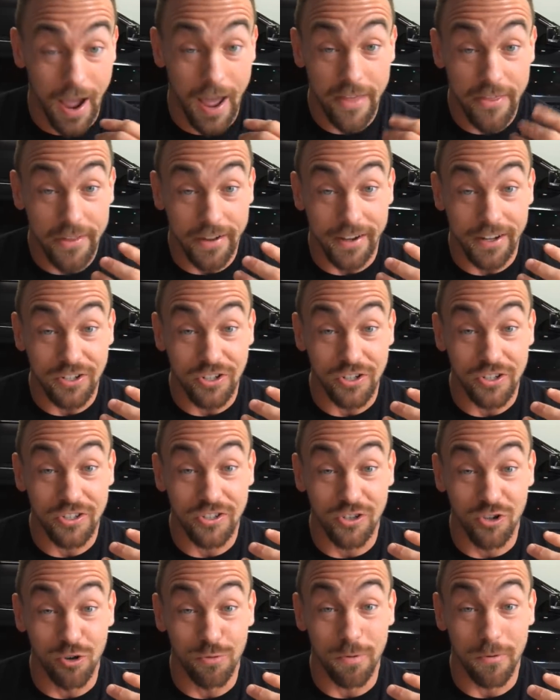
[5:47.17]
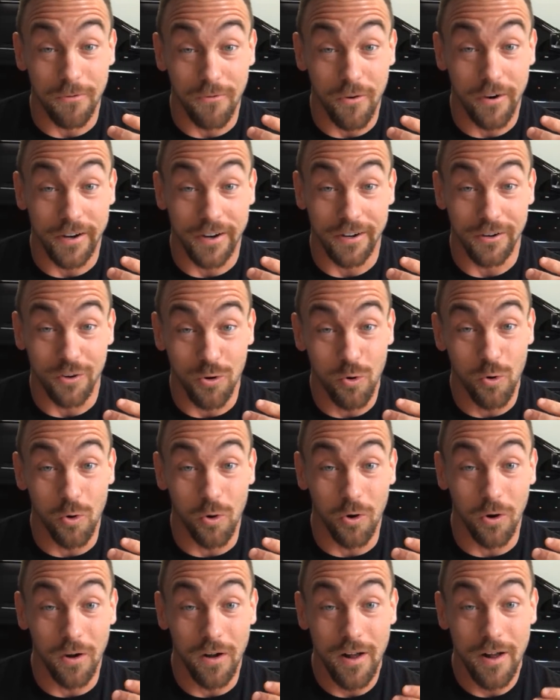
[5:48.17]
I think it's just super freaking
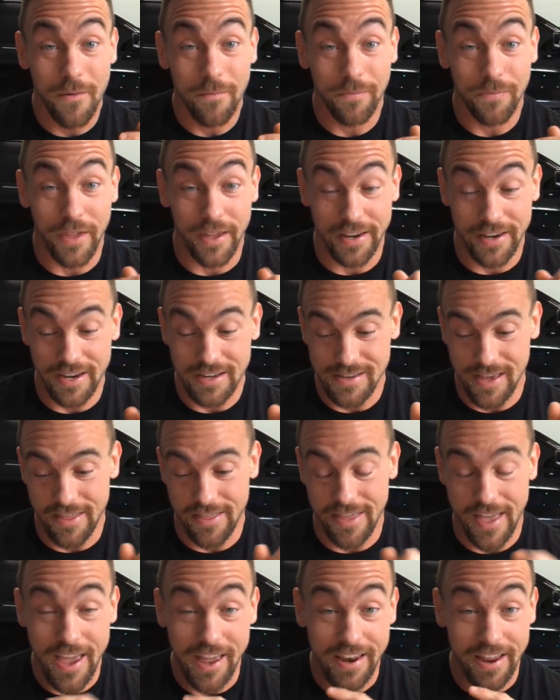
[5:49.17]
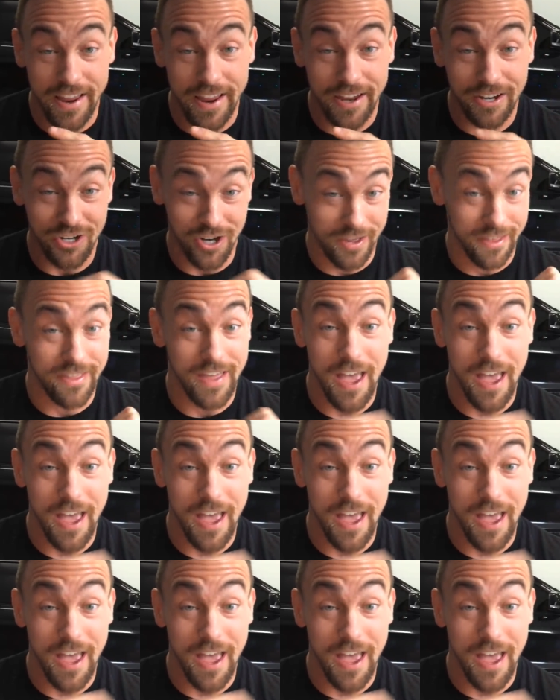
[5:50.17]
cool that he's at that age,